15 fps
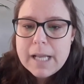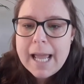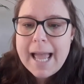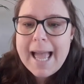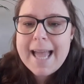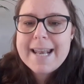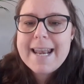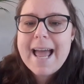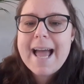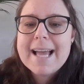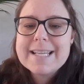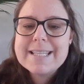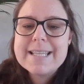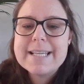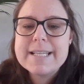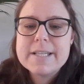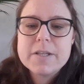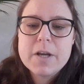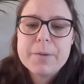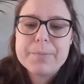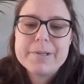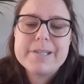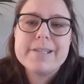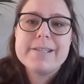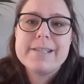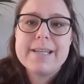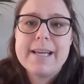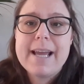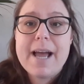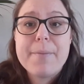And as these surpluses
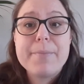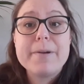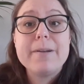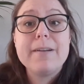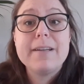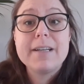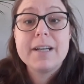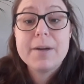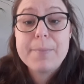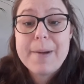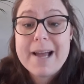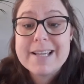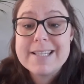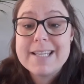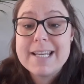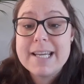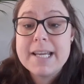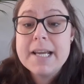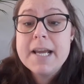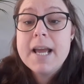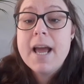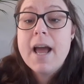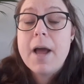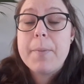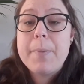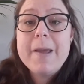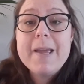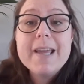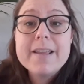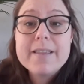in capital and capacity
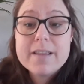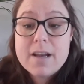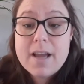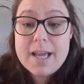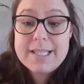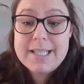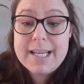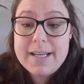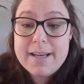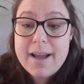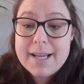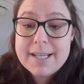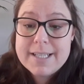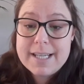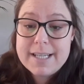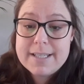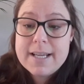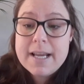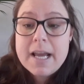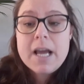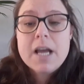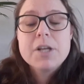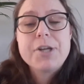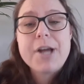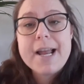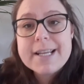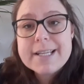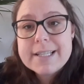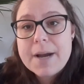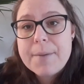appeared in the 1990s,
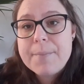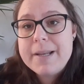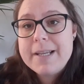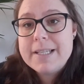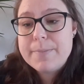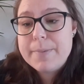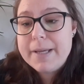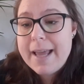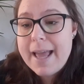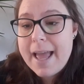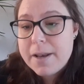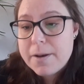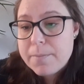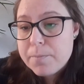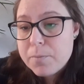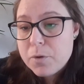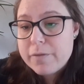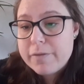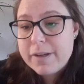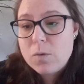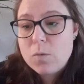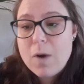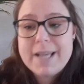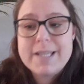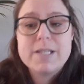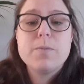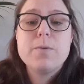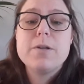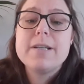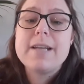Chinese companies began moving
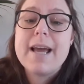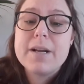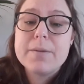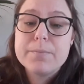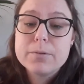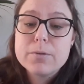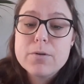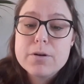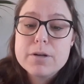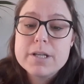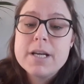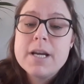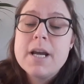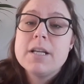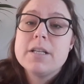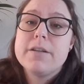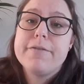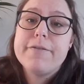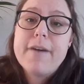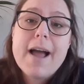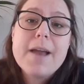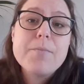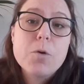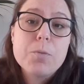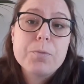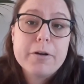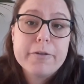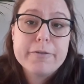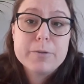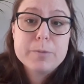westward and abroad to find more
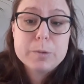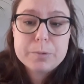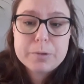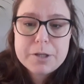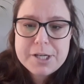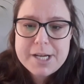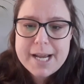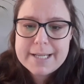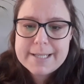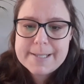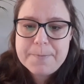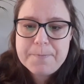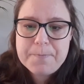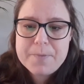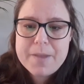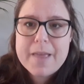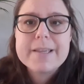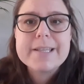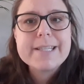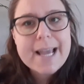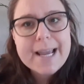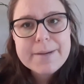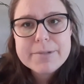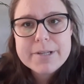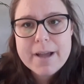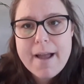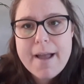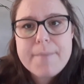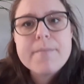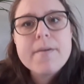profitable projects. At the same
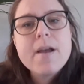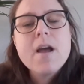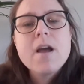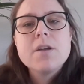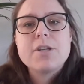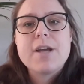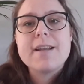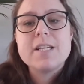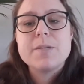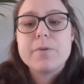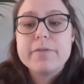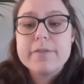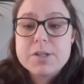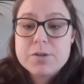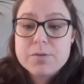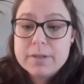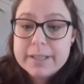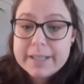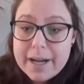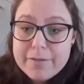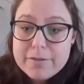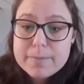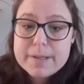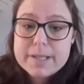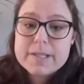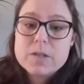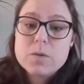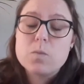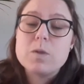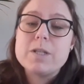time, Chinese provincial
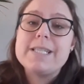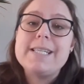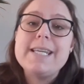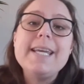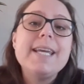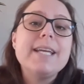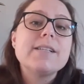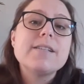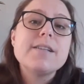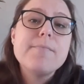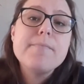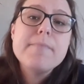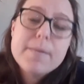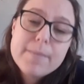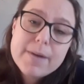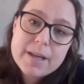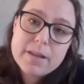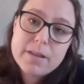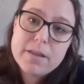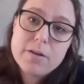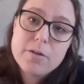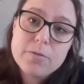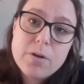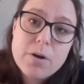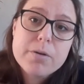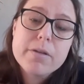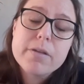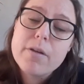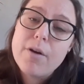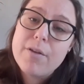governments were seeking to mimic the
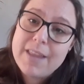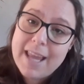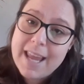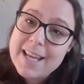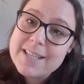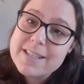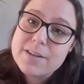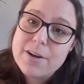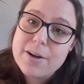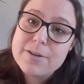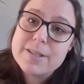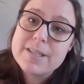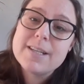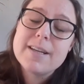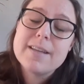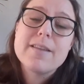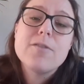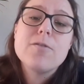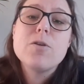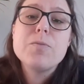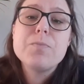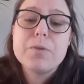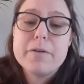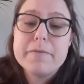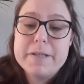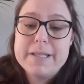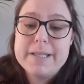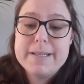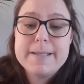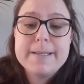growth on the East Coast in their own
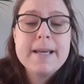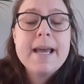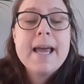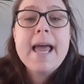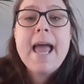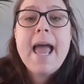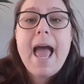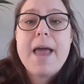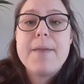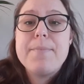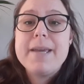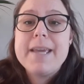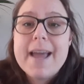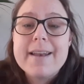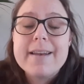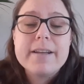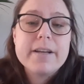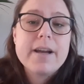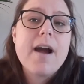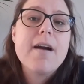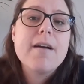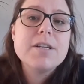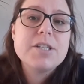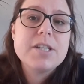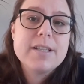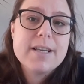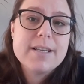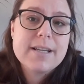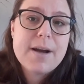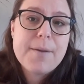provinces and began encouraging
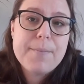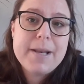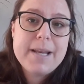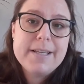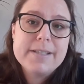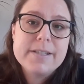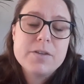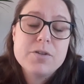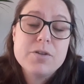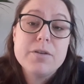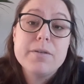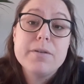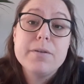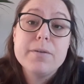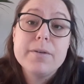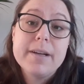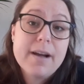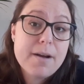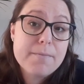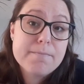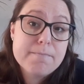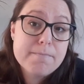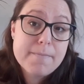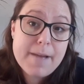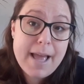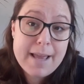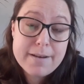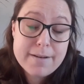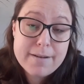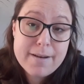these companies to come
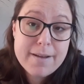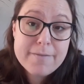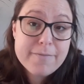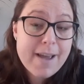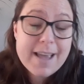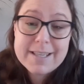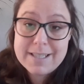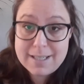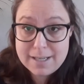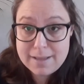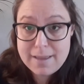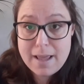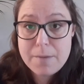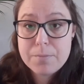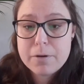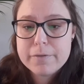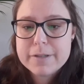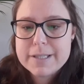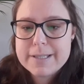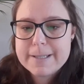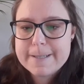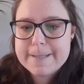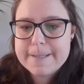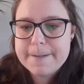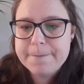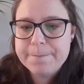and invest in their provinces.